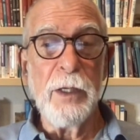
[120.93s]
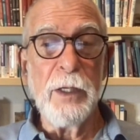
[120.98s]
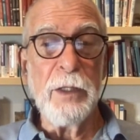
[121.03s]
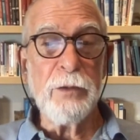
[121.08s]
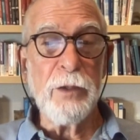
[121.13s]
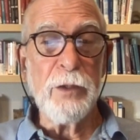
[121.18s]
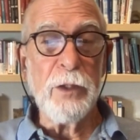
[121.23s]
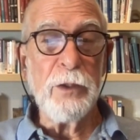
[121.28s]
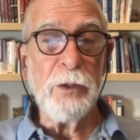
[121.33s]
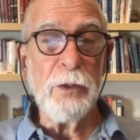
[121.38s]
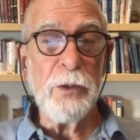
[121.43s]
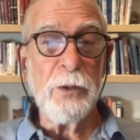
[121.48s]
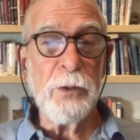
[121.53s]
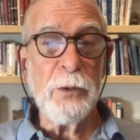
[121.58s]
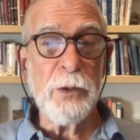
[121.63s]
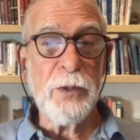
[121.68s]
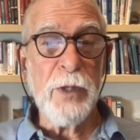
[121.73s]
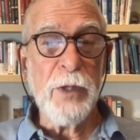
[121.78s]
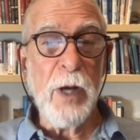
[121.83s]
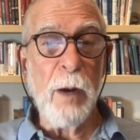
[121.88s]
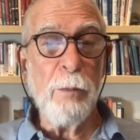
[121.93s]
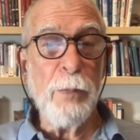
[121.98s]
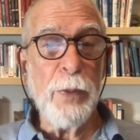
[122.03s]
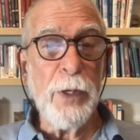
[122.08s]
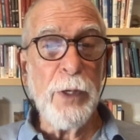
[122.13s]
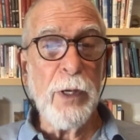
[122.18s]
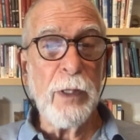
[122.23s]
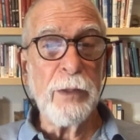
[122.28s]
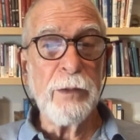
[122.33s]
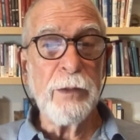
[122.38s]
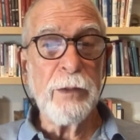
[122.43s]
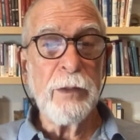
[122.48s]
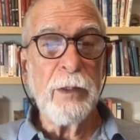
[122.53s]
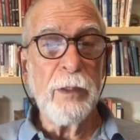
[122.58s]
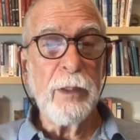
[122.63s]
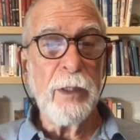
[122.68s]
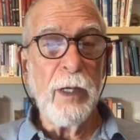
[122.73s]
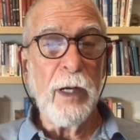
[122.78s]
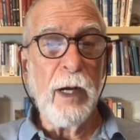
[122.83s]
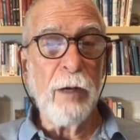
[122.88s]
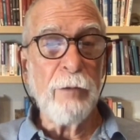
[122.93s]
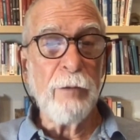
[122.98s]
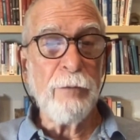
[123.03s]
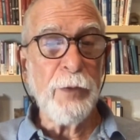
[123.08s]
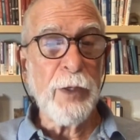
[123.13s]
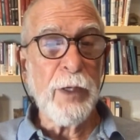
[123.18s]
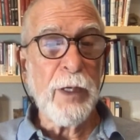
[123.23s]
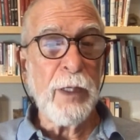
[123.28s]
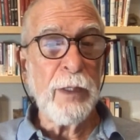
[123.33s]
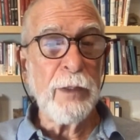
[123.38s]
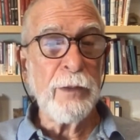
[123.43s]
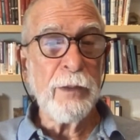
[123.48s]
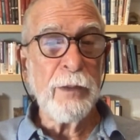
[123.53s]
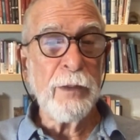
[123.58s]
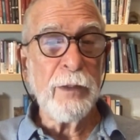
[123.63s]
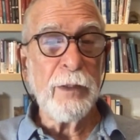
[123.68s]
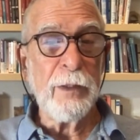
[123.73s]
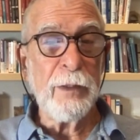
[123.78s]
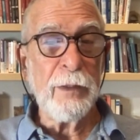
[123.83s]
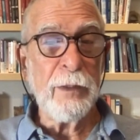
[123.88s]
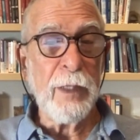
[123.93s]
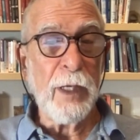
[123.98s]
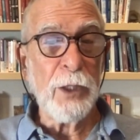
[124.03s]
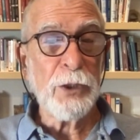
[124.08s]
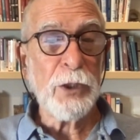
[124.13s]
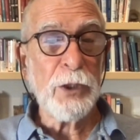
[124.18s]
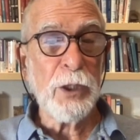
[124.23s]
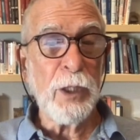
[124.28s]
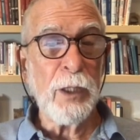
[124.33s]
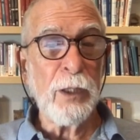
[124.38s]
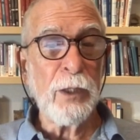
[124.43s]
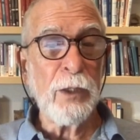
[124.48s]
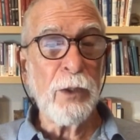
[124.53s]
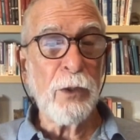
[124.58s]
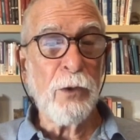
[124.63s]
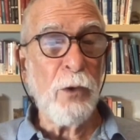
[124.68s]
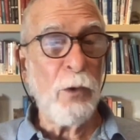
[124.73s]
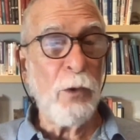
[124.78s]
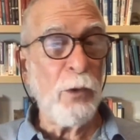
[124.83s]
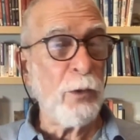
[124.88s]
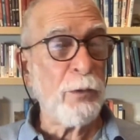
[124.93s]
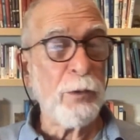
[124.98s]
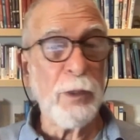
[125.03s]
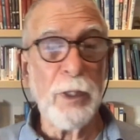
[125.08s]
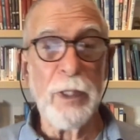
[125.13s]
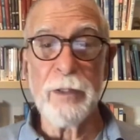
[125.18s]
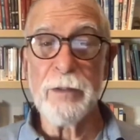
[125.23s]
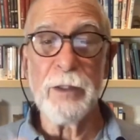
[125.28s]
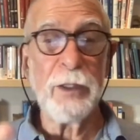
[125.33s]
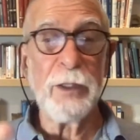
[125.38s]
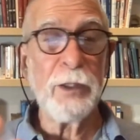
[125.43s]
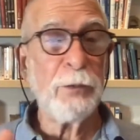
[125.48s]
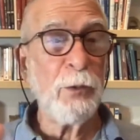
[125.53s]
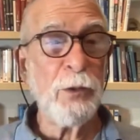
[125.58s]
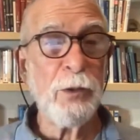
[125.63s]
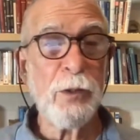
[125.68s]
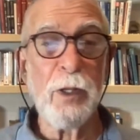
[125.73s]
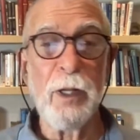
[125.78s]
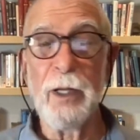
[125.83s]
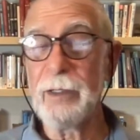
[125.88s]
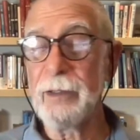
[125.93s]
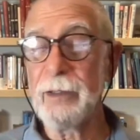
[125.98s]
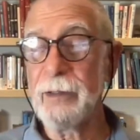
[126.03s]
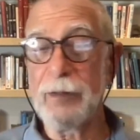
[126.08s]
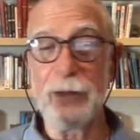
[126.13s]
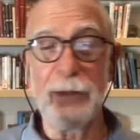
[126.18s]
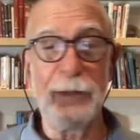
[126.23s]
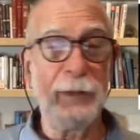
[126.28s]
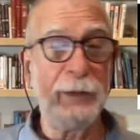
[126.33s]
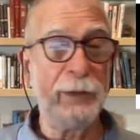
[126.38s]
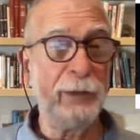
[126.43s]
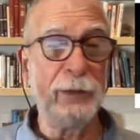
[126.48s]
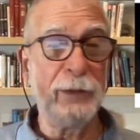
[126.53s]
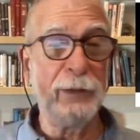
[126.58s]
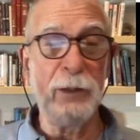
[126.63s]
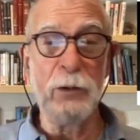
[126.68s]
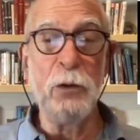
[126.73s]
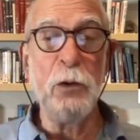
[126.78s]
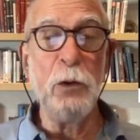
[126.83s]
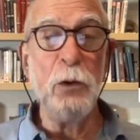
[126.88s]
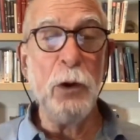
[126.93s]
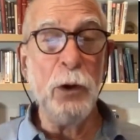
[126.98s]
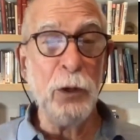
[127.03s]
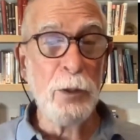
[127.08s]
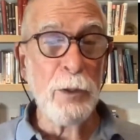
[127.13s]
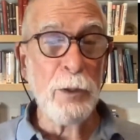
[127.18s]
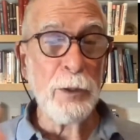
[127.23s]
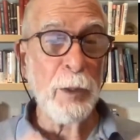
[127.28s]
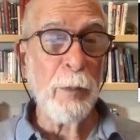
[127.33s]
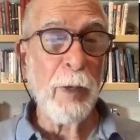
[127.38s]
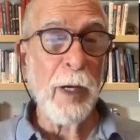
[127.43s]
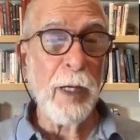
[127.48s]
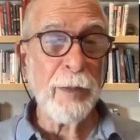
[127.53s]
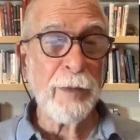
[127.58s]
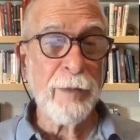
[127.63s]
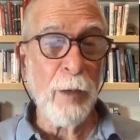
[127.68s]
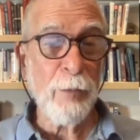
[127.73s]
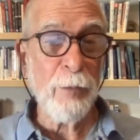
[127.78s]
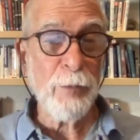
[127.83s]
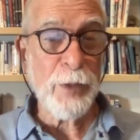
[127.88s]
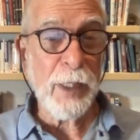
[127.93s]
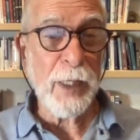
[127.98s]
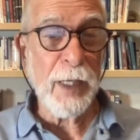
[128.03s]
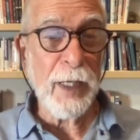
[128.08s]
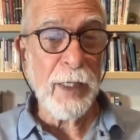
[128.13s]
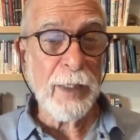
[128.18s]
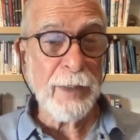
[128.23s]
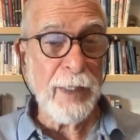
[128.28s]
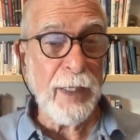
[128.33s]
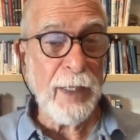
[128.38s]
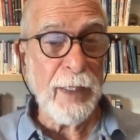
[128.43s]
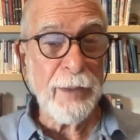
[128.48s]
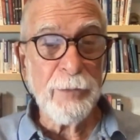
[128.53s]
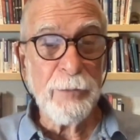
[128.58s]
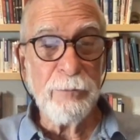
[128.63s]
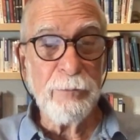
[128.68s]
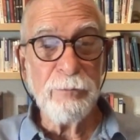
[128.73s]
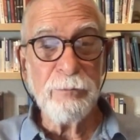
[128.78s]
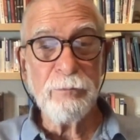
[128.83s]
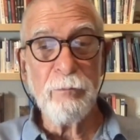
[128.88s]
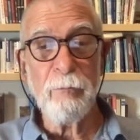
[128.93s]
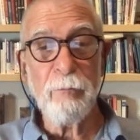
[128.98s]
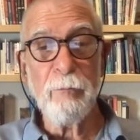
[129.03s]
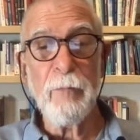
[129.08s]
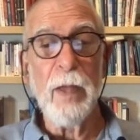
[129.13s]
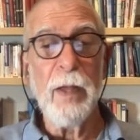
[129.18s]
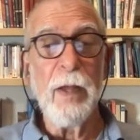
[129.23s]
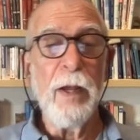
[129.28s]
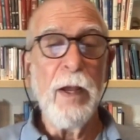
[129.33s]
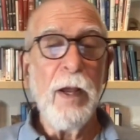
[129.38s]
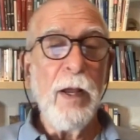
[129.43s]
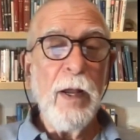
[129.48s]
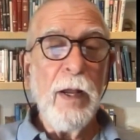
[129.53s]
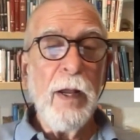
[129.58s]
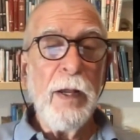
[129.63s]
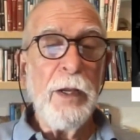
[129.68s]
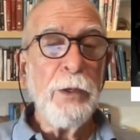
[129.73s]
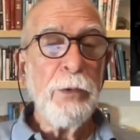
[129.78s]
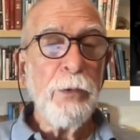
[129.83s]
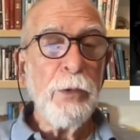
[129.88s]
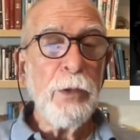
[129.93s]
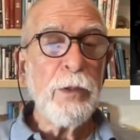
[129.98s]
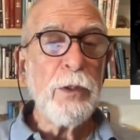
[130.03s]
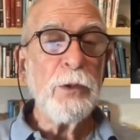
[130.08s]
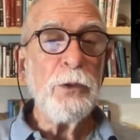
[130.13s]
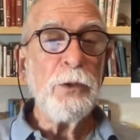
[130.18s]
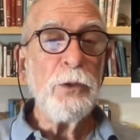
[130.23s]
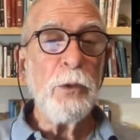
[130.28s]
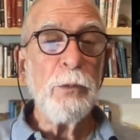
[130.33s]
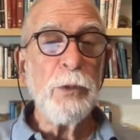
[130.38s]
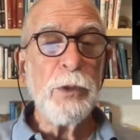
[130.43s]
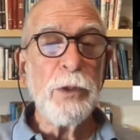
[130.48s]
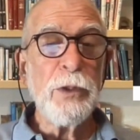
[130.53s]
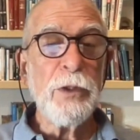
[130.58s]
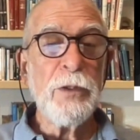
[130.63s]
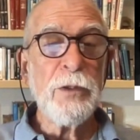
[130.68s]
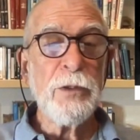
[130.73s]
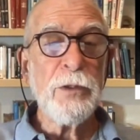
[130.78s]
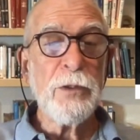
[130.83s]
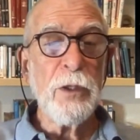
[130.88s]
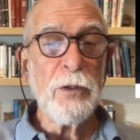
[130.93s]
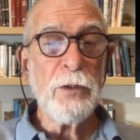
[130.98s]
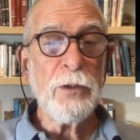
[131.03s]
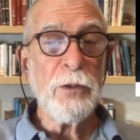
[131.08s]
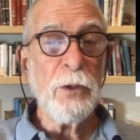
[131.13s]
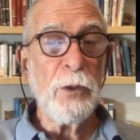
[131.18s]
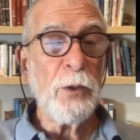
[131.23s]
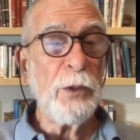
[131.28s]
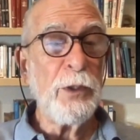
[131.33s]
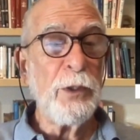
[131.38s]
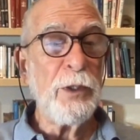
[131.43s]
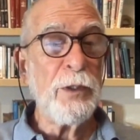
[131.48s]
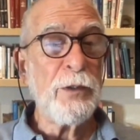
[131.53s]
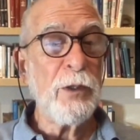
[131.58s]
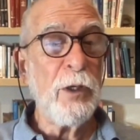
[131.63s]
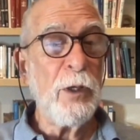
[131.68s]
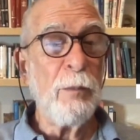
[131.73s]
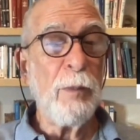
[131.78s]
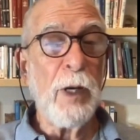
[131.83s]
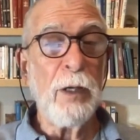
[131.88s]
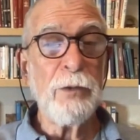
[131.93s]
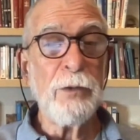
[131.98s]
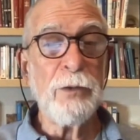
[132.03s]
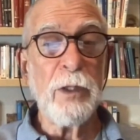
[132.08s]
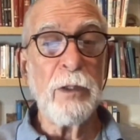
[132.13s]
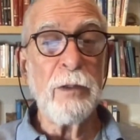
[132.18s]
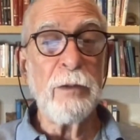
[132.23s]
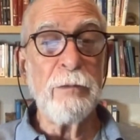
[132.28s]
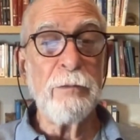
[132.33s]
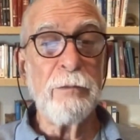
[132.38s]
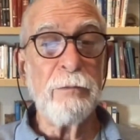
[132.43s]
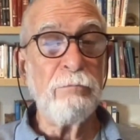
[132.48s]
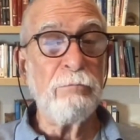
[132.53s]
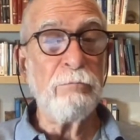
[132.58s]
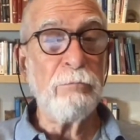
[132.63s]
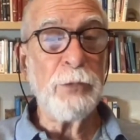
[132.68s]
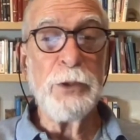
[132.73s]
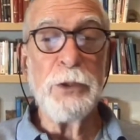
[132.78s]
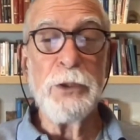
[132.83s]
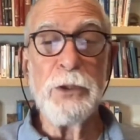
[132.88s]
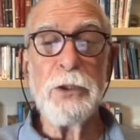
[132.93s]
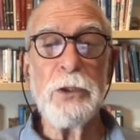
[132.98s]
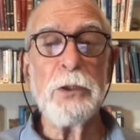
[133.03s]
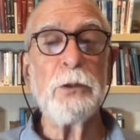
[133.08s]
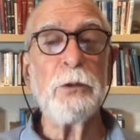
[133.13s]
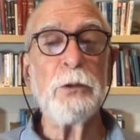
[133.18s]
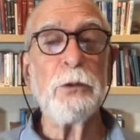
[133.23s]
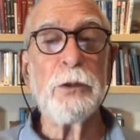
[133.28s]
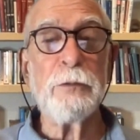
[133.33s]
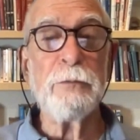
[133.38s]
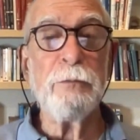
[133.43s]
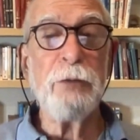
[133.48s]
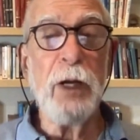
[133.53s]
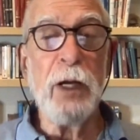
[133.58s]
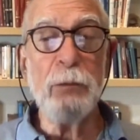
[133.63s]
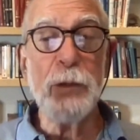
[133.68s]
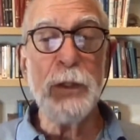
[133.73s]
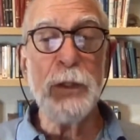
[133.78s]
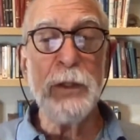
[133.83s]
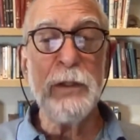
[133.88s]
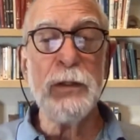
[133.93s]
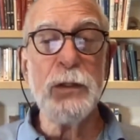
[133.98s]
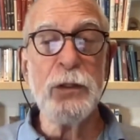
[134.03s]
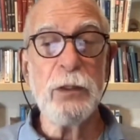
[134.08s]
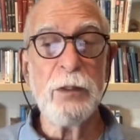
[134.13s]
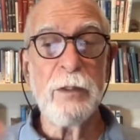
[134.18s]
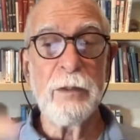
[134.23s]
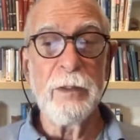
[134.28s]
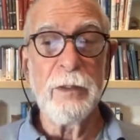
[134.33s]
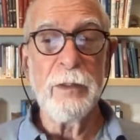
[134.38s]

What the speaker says: in the new Zambian African National Congress. It was like, who heard about something like that? Hearing the numerous stories about the huge, famous